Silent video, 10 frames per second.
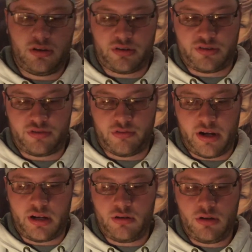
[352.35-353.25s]
Looks
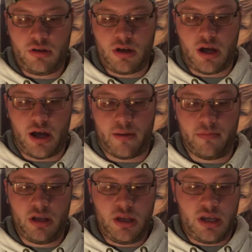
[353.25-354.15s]
great.
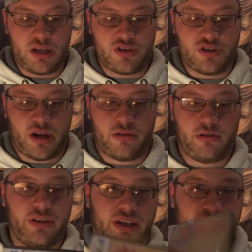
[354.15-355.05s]
In
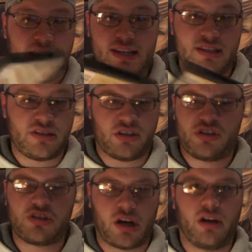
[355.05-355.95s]
general, the cases are
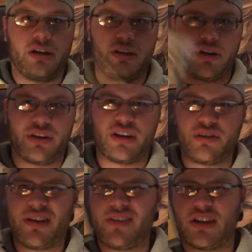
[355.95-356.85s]
solid. You know, they
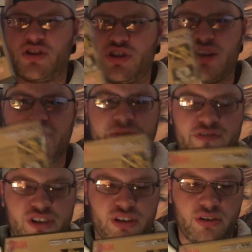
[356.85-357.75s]
don't have that cheap
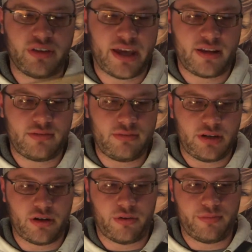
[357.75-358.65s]
feel that, you
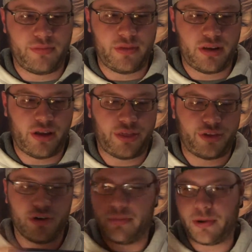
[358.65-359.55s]
know,
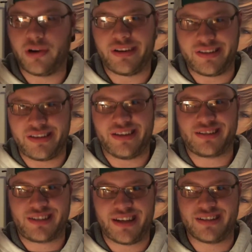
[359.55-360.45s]
third-party
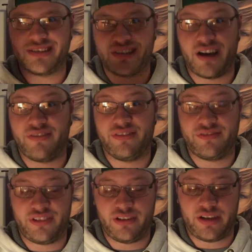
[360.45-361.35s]
DS cases often
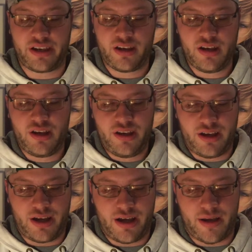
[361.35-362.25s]
feel like.
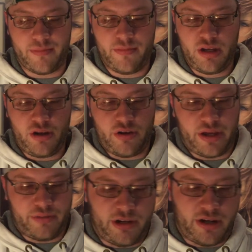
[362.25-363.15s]
Oh
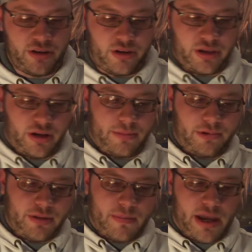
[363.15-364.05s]
yeah, other thing, I'll
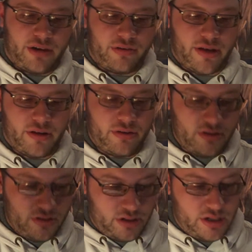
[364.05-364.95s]
pull the manual out.
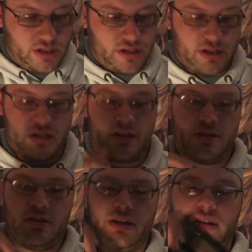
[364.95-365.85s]

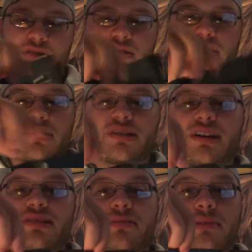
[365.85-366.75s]
It also says
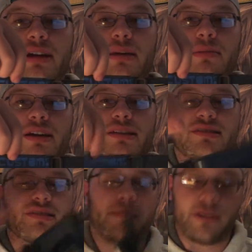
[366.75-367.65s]
custom game
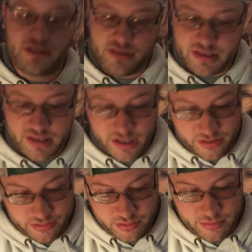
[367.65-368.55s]
cases up there, so that's kind
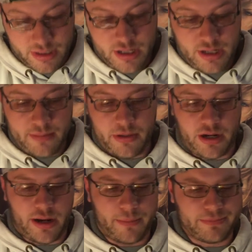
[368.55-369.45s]
of cool. But
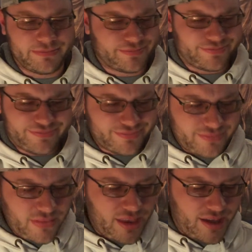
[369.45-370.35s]

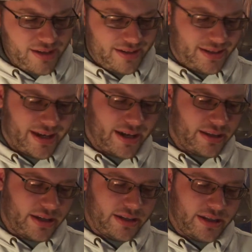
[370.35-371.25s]
yeah,
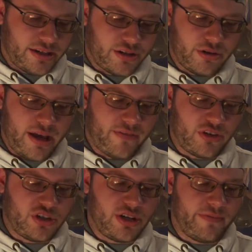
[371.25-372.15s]
they don't have a
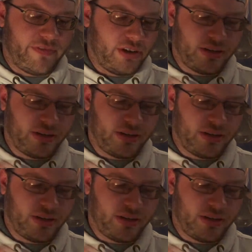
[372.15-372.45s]
cheap feel.